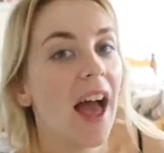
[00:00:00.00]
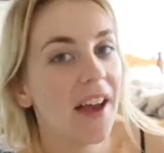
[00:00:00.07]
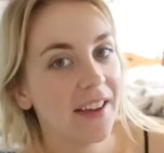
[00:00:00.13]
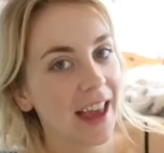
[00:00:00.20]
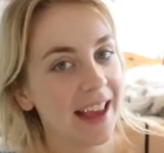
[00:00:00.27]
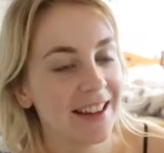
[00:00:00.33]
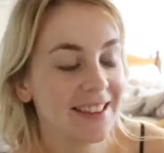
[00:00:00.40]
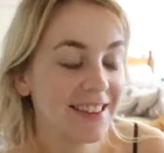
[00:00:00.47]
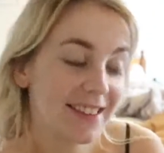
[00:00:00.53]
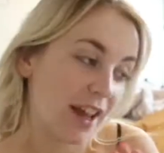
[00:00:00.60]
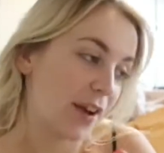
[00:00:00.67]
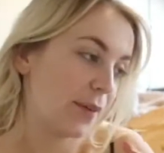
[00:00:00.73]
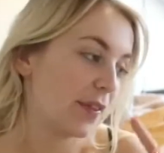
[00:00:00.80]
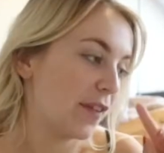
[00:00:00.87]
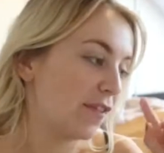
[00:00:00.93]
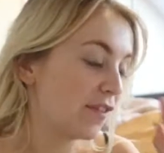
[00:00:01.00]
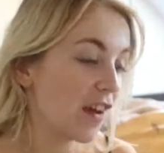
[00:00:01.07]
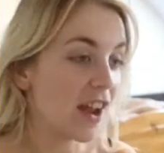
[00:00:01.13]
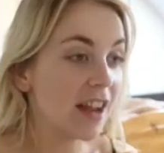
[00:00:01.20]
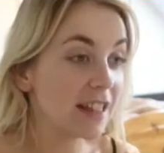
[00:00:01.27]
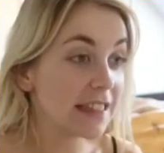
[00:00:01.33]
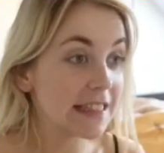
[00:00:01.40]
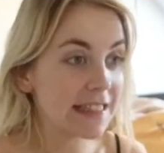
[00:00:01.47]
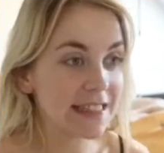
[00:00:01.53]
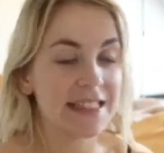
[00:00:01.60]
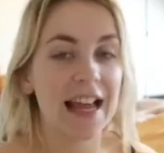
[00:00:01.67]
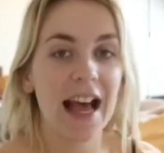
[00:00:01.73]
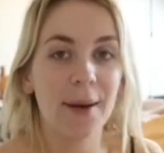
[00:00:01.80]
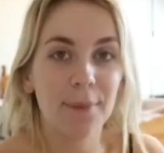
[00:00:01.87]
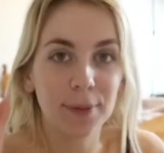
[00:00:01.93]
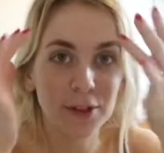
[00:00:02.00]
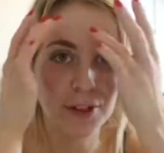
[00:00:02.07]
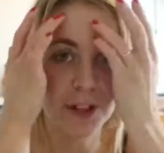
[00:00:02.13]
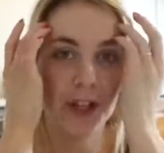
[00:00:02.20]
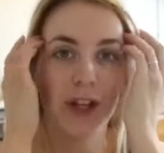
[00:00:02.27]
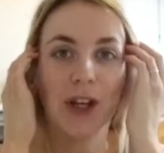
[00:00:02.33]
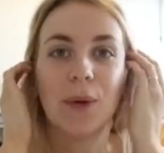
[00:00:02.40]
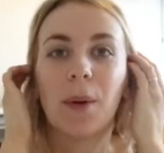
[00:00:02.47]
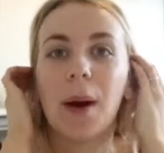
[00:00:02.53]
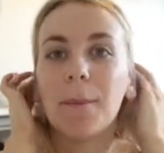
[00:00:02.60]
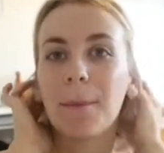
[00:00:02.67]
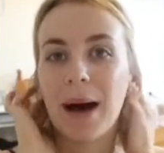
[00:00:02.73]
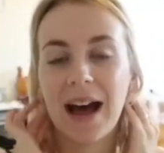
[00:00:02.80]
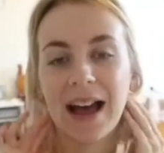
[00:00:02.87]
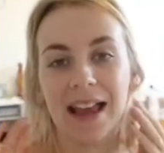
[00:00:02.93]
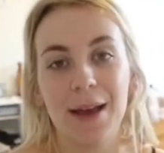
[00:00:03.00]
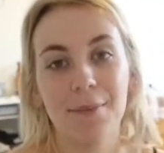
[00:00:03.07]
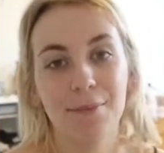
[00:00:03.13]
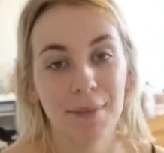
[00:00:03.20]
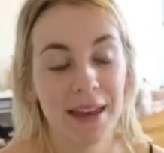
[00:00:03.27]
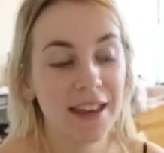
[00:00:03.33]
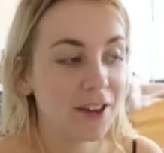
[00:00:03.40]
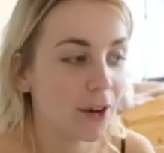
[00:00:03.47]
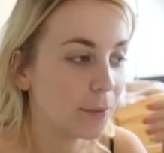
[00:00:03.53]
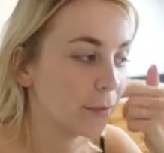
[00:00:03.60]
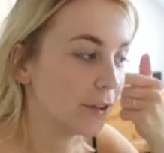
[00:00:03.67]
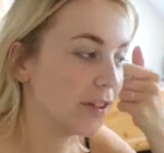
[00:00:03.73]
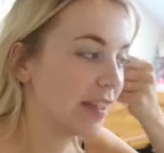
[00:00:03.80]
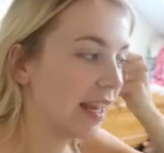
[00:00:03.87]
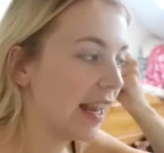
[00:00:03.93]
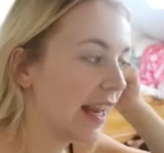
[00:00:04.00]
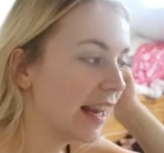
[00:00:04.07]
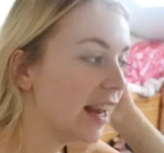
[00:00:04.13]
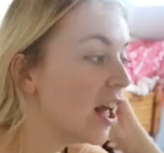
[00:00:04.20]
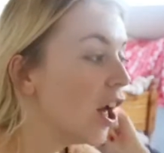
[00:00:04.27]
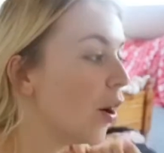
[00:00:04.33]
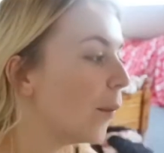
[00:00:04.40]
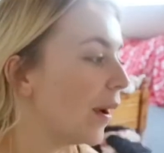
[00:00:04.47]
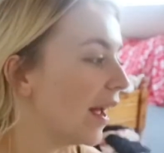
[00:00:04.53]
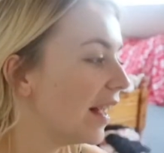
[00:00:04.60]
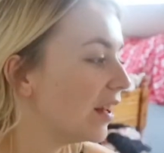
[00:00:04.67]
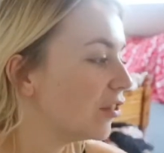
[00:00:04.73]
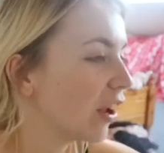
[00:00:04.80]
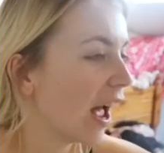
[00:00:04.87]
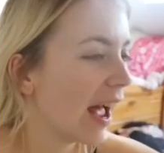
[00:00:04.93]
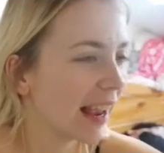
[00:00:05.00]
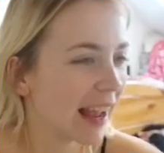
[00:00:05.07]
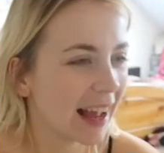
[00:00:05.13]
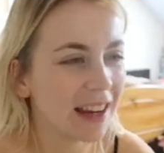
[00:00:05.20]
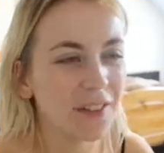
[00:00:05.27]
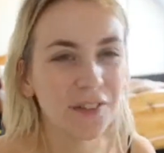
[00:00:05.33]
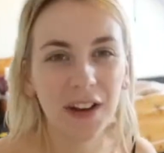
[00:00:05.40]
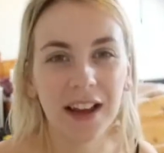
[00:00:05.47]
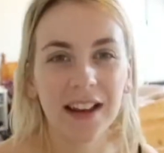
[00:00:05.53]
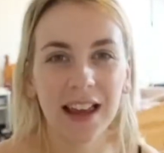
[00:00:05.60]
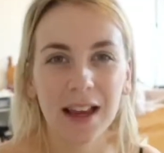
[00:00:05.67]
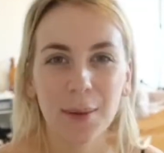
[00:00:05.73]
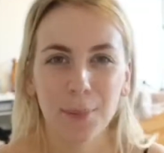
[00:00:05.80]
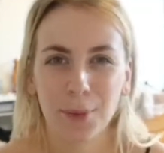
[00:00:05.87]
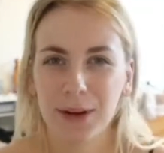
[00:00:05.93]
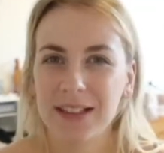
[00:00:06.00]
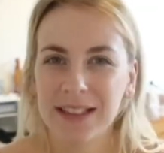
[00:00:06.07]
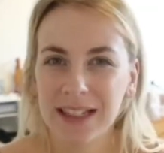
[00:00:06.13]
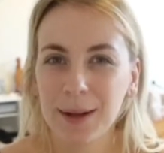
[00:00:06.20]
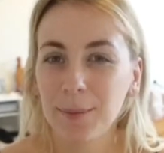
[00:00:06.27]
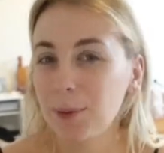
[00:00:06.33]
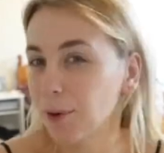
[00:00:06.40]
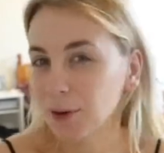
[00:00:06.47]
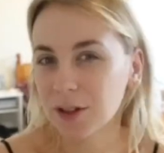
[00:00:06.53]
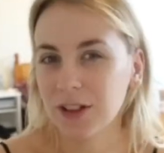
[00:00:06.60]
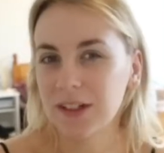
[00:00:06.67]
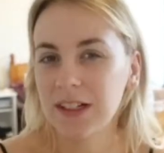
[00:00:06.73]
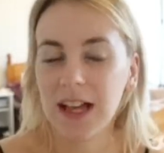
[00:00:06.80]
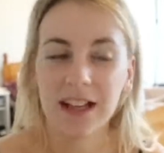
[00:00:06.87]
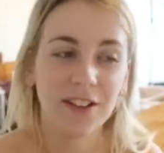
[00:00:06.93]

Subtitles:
Okay, so the first step to my makeup routine, which I kind of find like pretty important.